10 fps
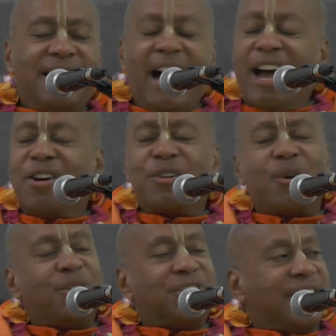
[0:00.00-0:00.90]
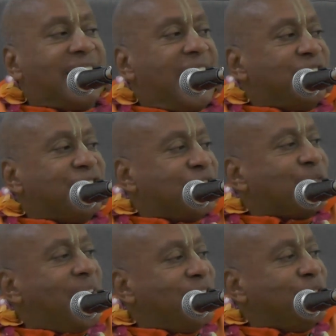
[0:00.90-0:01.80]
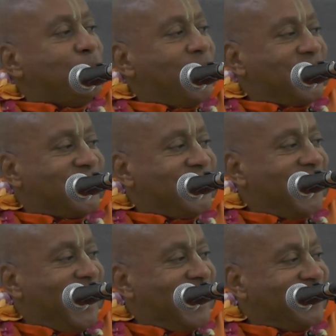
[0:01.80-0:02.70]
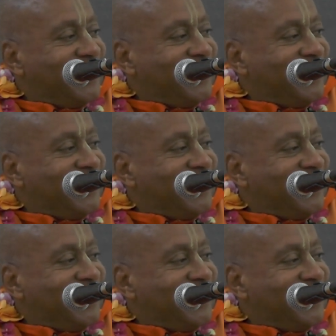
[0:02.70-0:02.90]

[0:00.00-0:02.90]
higher goals in life. She's just trying to do the best she can.